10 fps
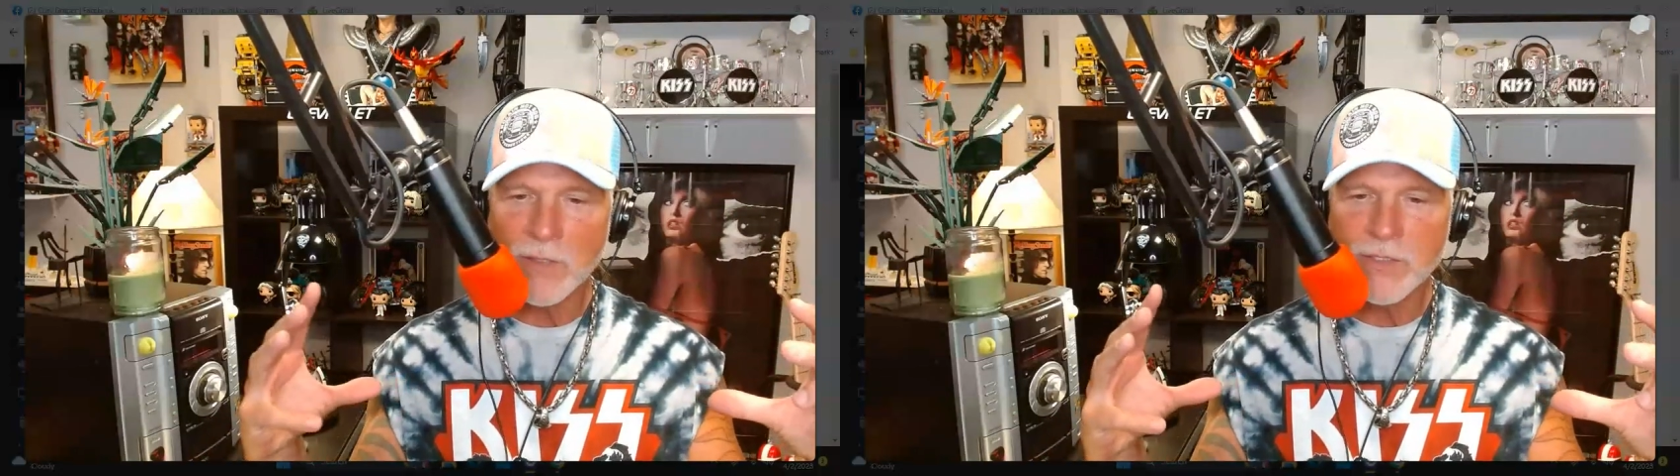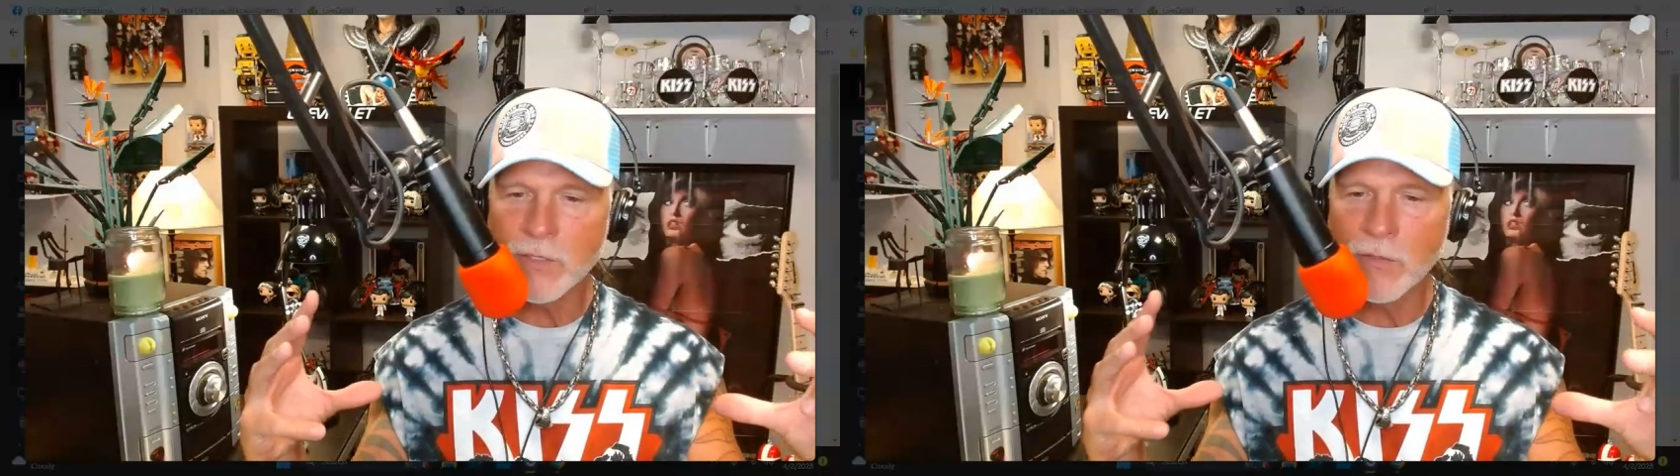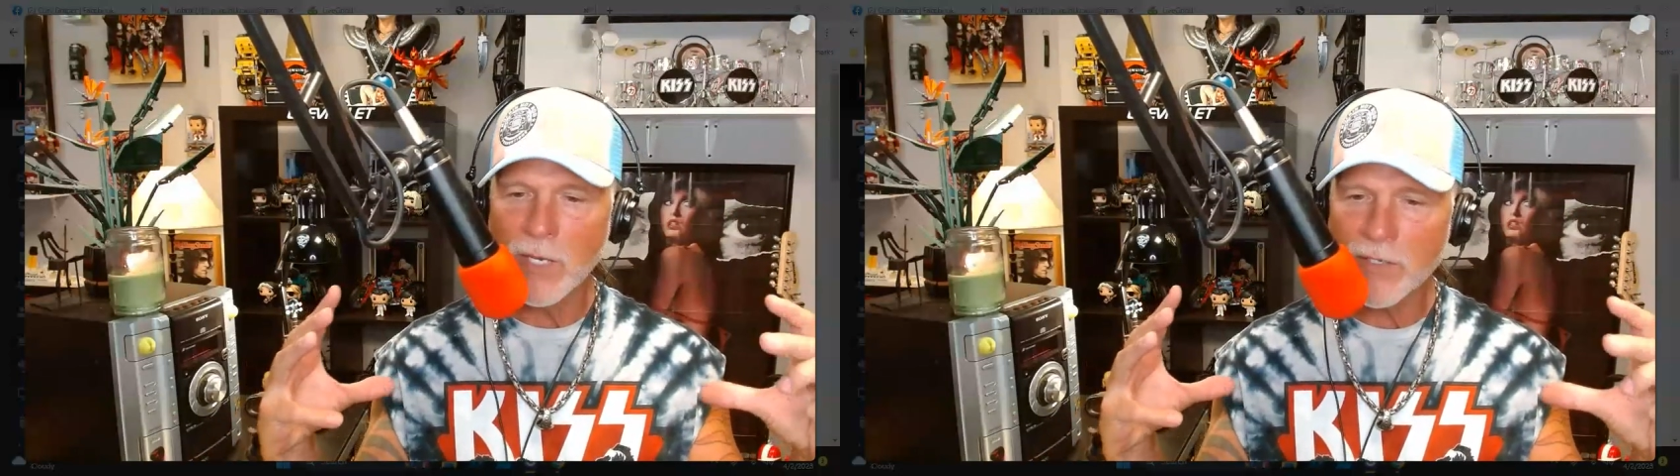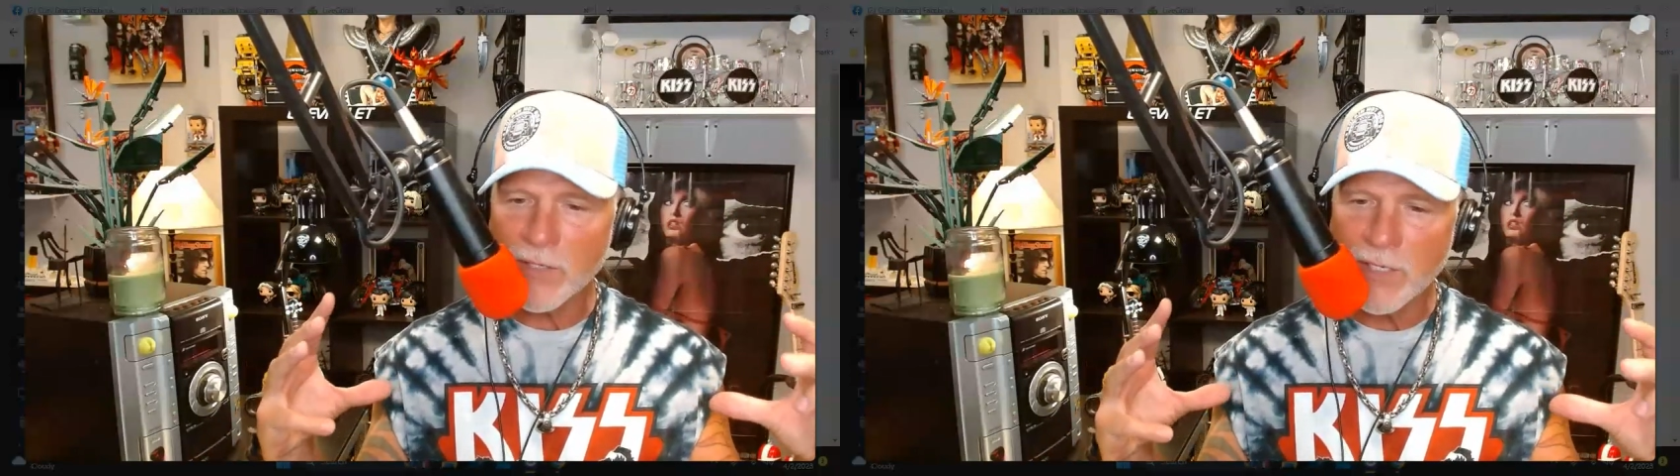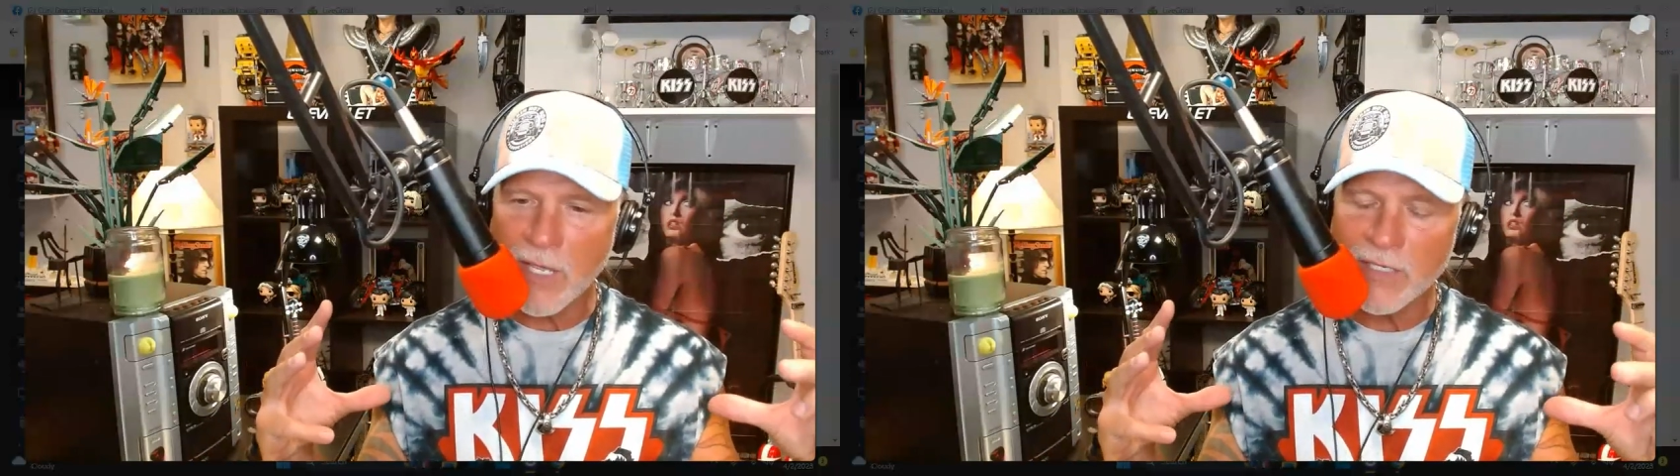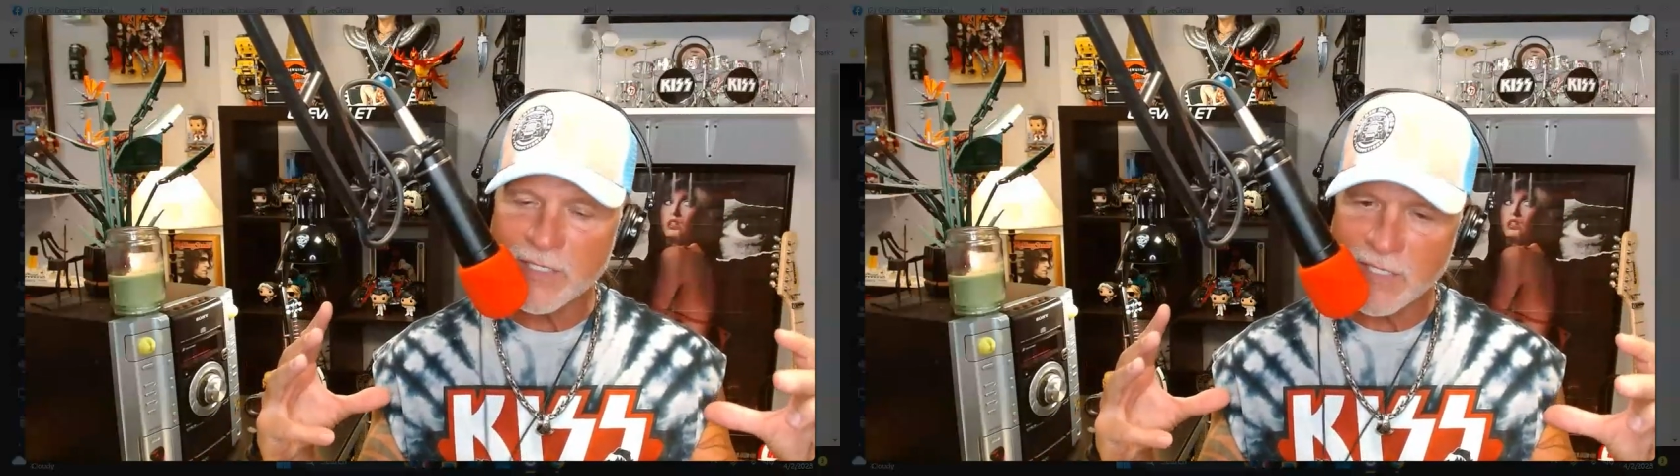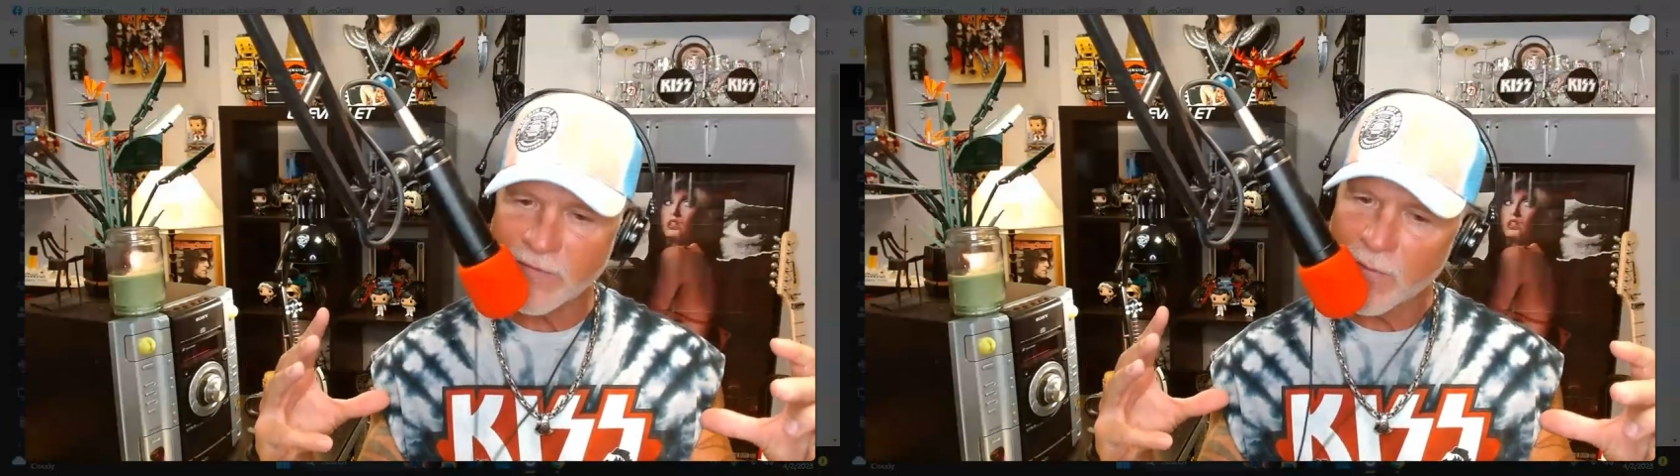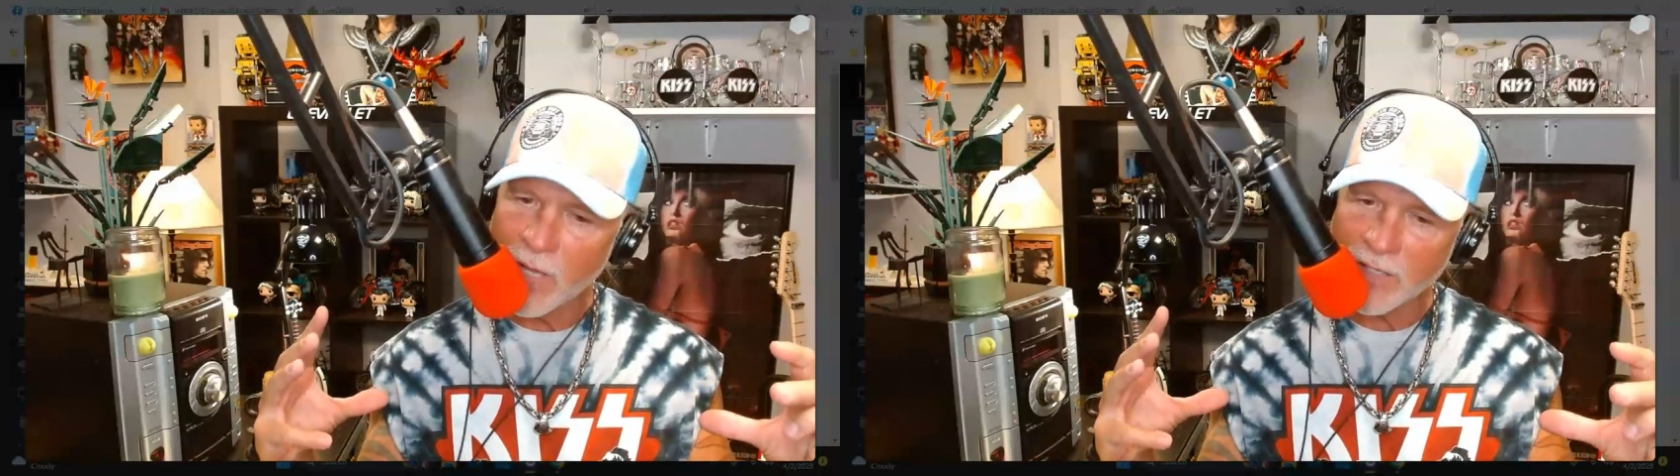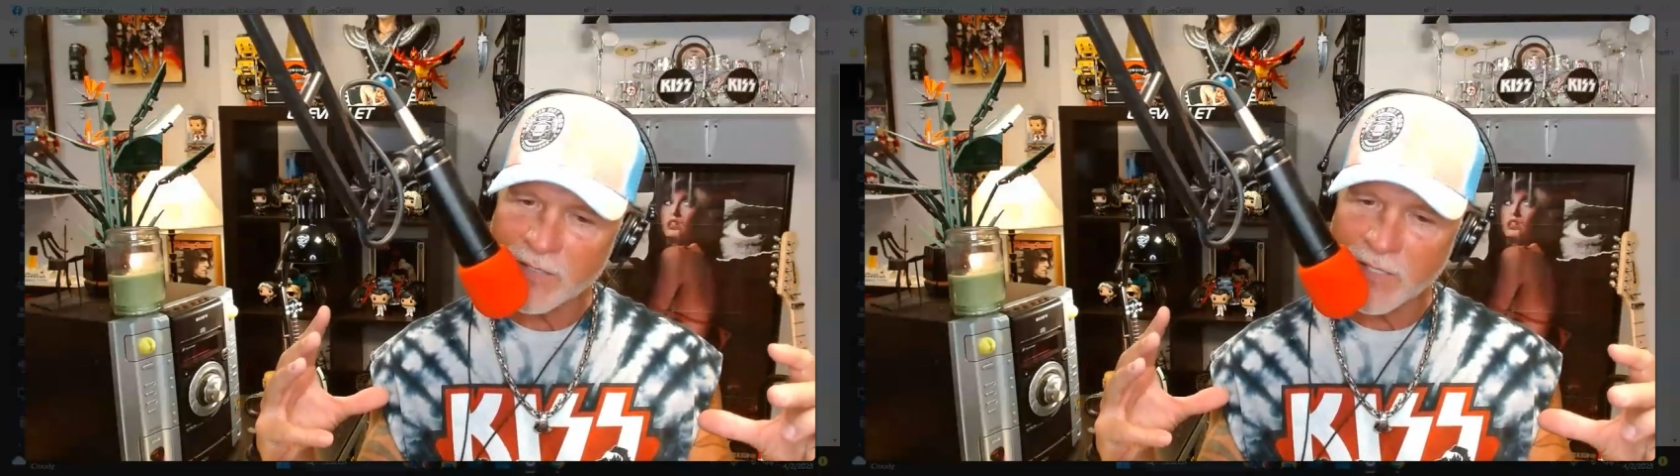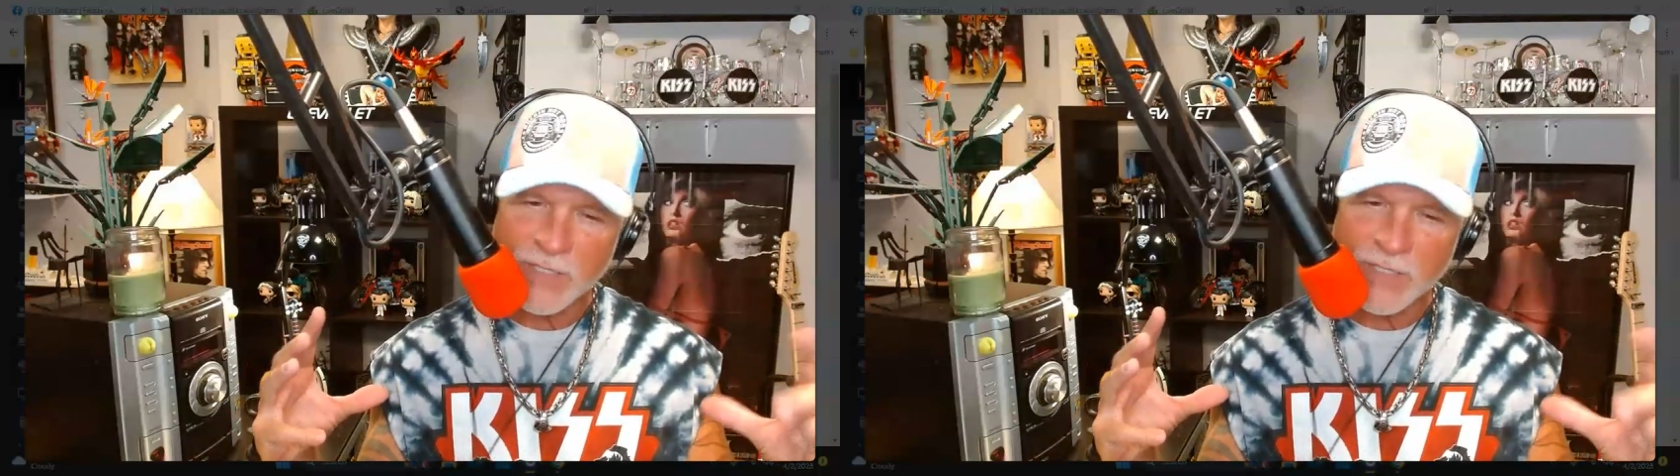297 bucks.